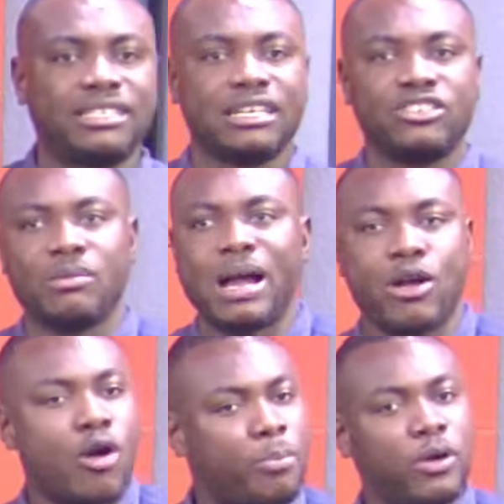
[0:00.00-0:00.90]
Saint-Germain a
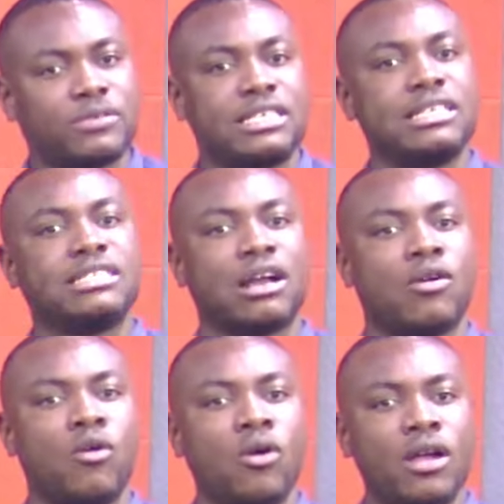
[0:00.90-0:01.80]
couple of seasons
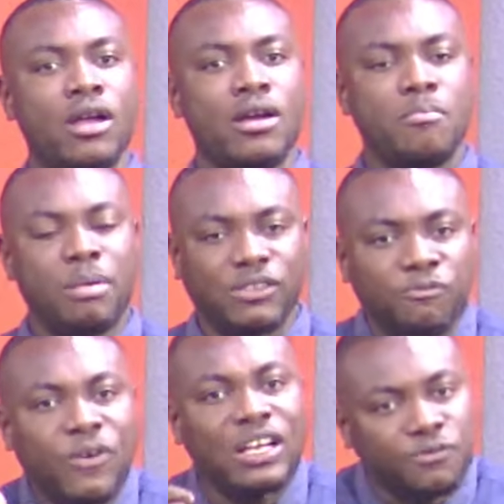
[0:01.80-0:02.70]
ago. But
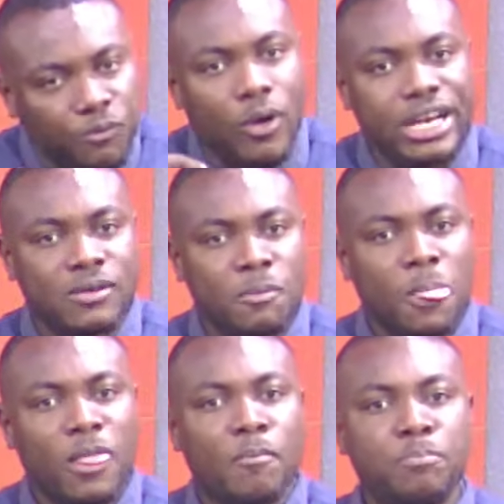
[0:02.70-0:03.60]
fast forward,
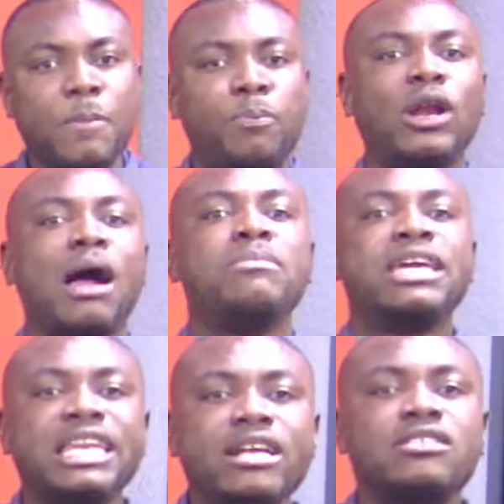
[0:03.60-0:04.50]
people are
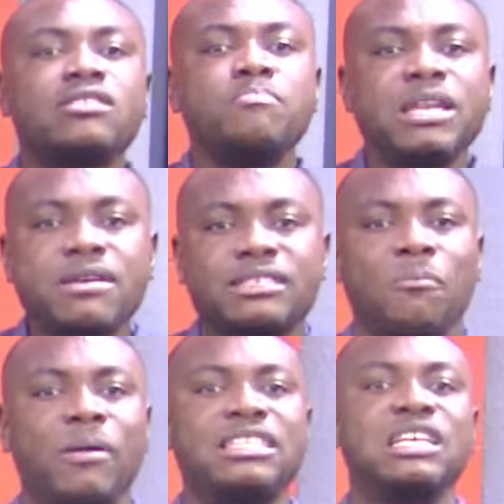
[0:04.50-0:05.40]
beginning to believe that
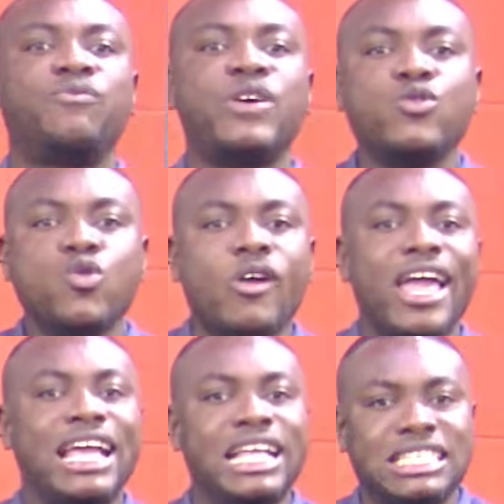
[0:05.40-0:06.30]
branch friend Hugo
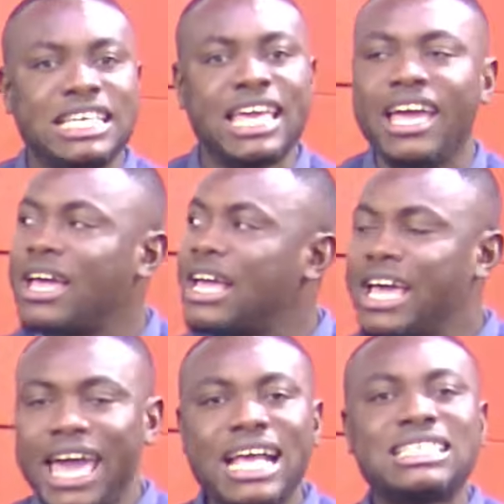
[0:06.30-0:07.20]
Ekitike
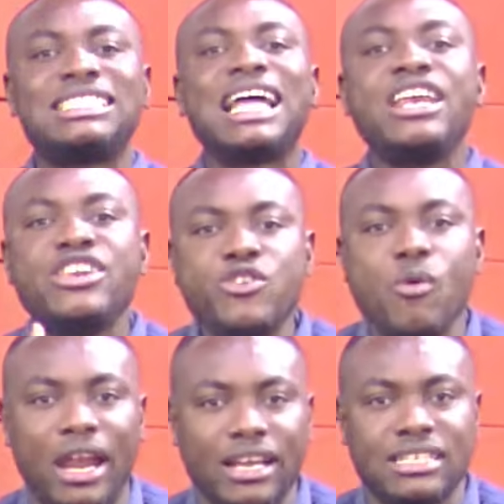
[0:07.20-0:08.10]
is the new
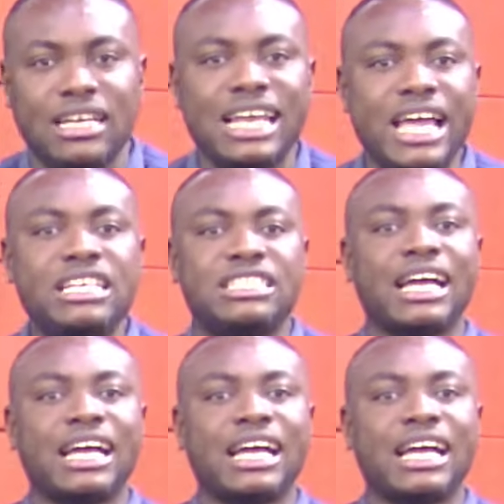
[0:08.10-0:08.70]
Alexander Isak